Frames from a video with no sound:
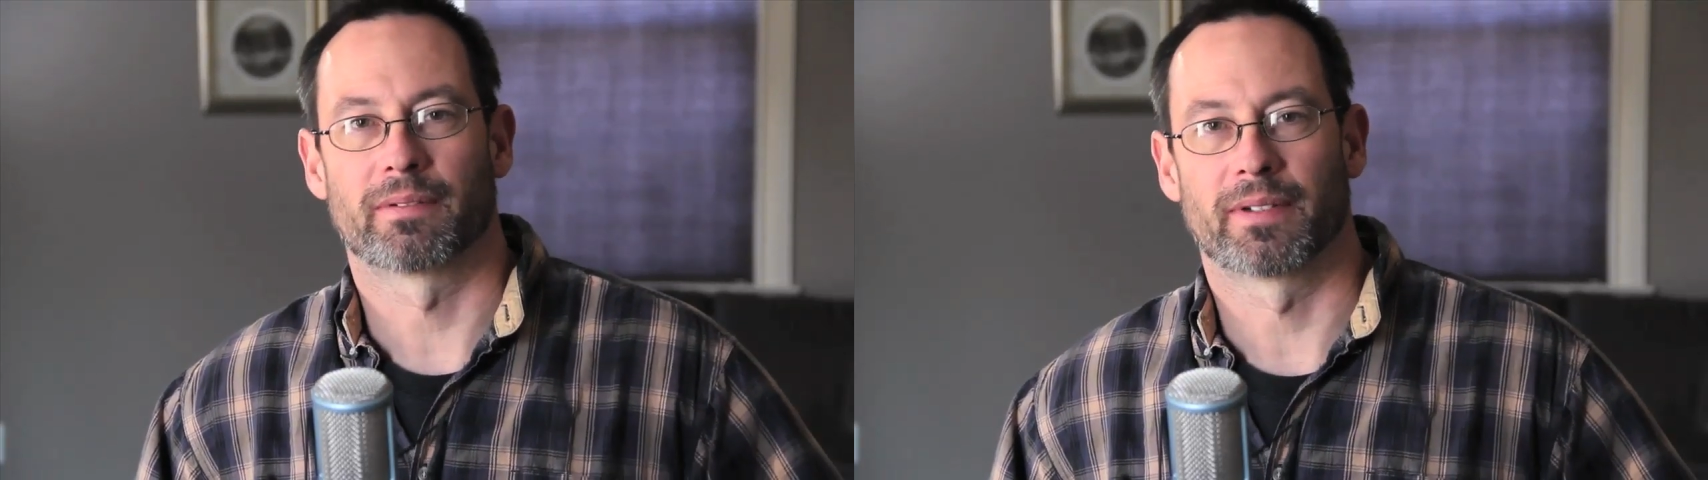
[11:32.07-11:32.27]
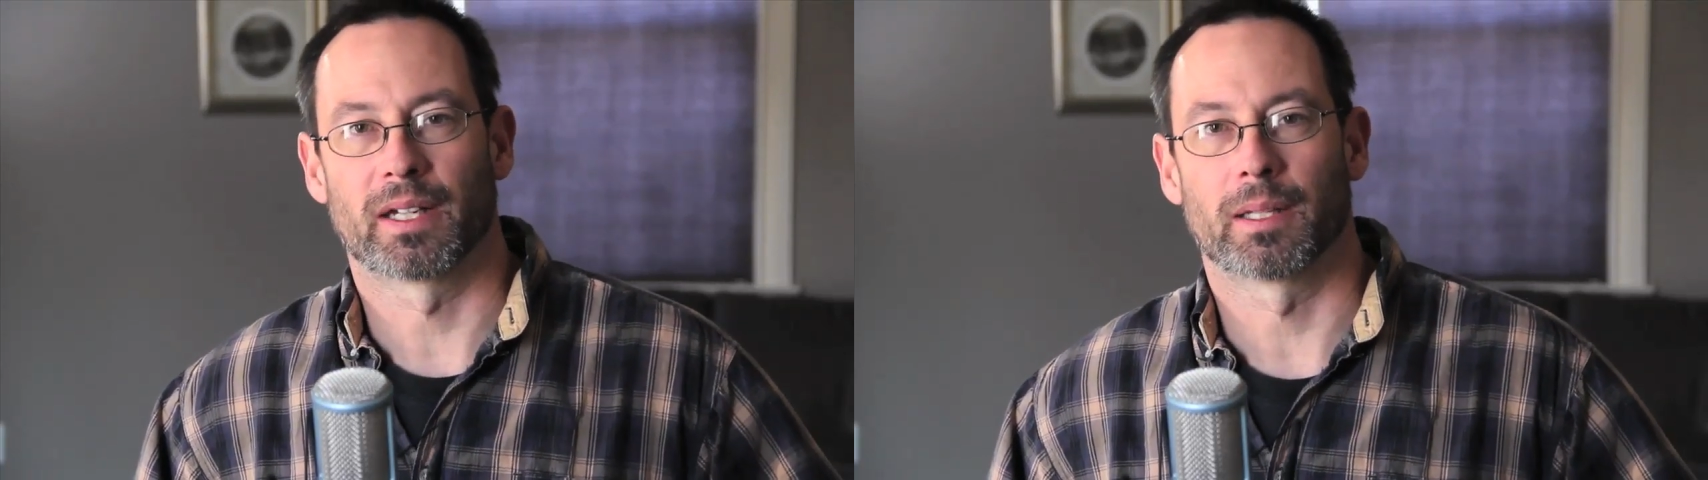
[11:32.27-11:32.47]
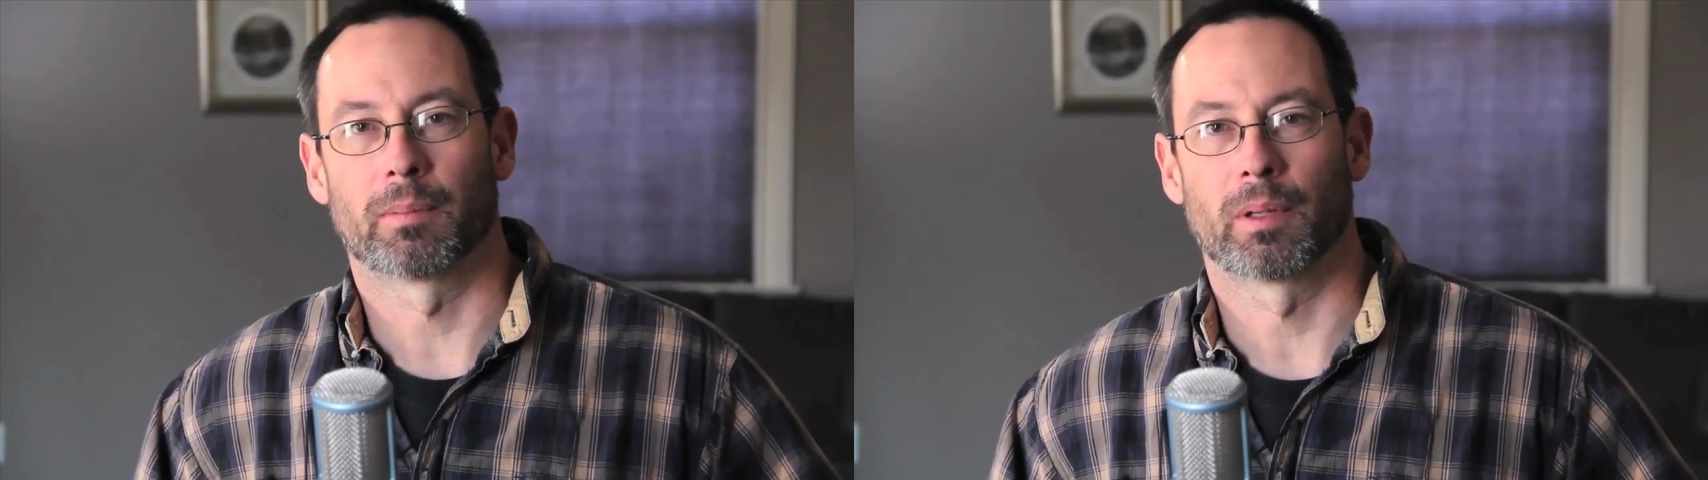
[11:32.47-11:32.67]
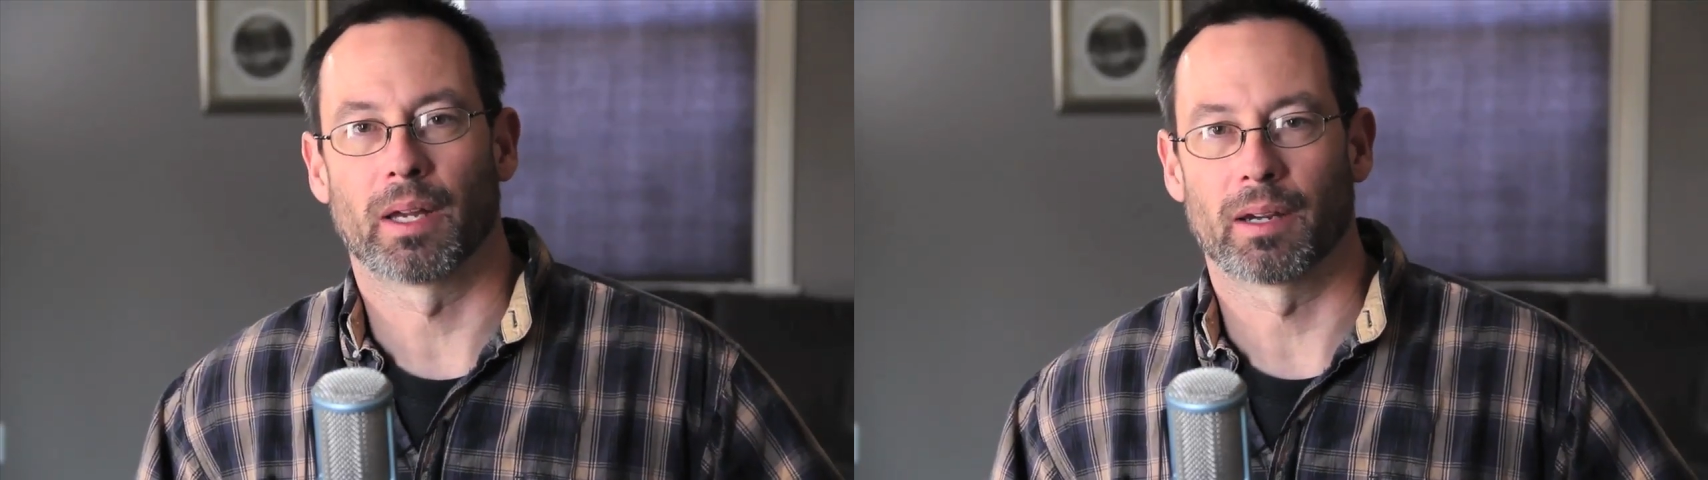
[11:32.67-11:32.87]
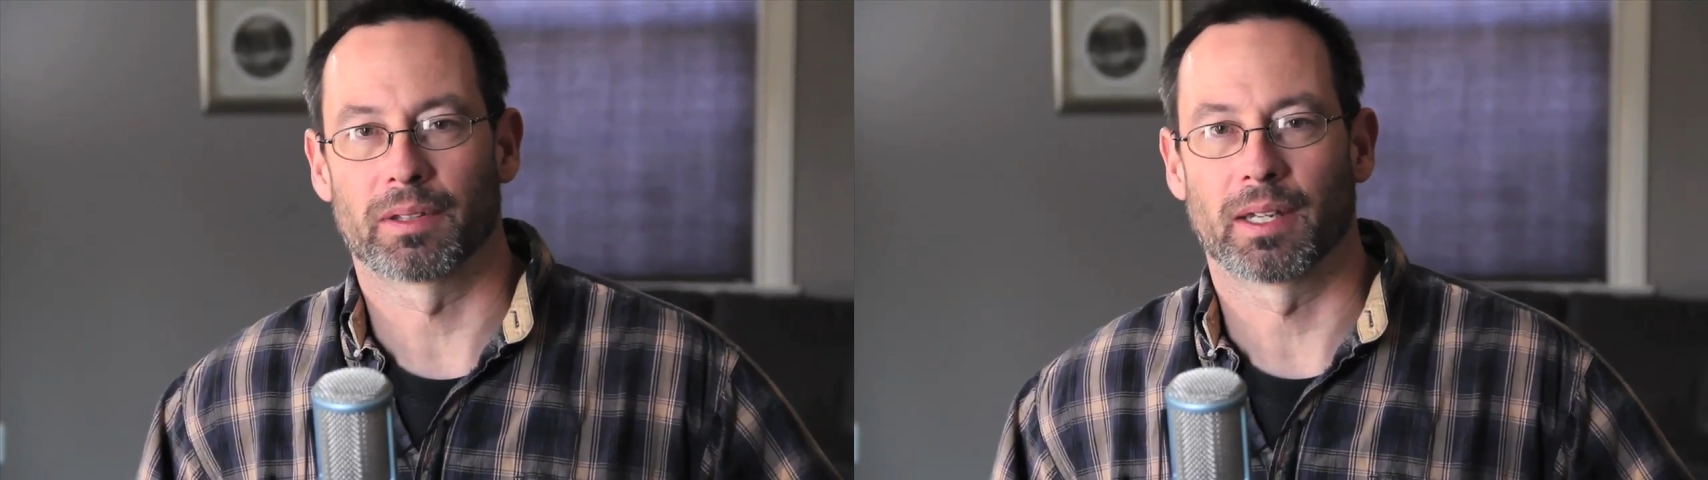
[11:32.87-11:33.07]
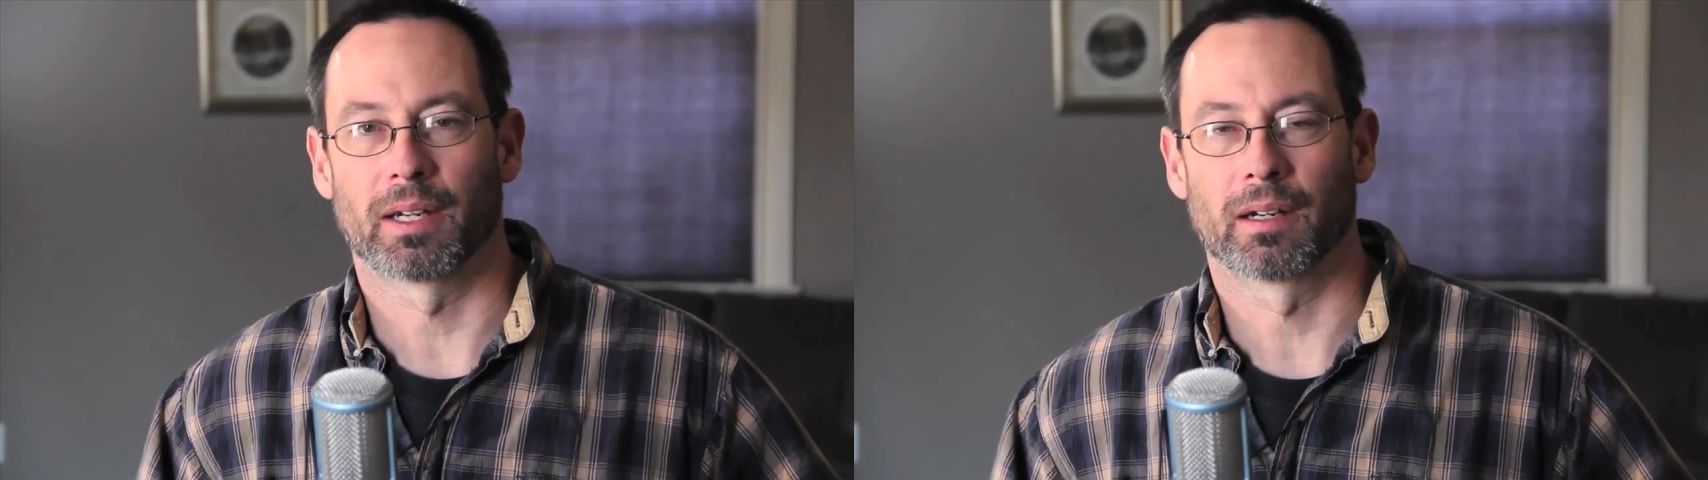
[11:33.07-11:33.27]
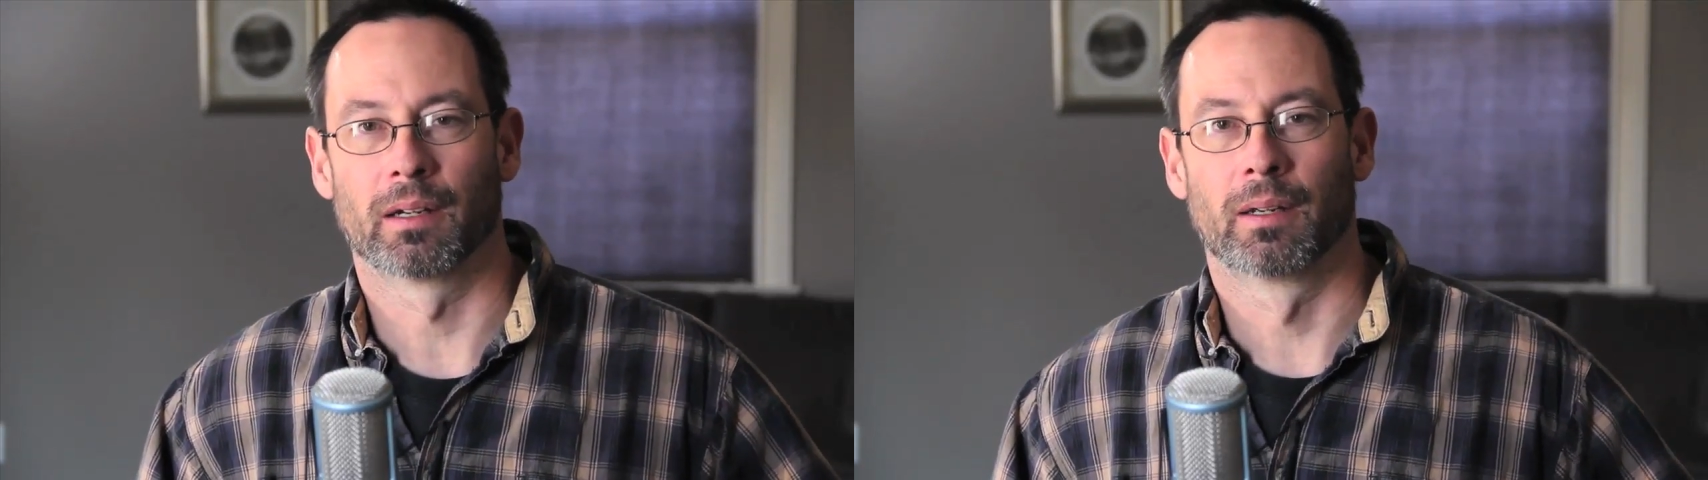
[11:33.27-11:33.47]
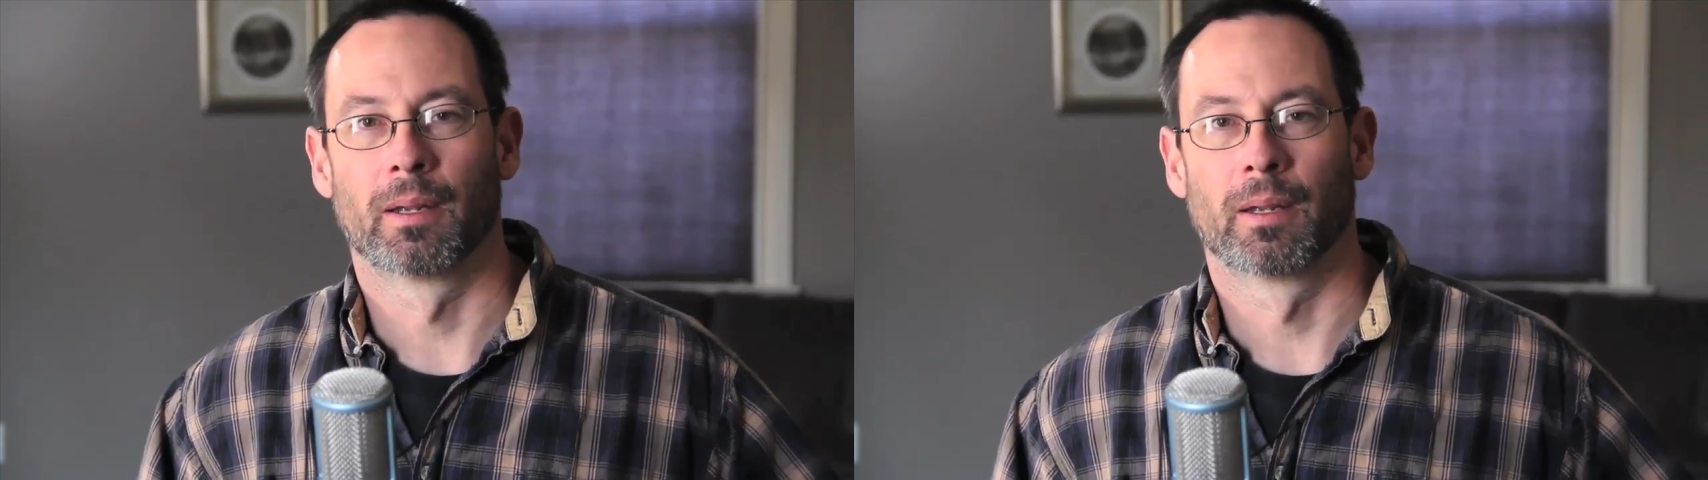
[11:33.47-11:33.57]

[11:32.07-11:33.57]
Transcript: available out there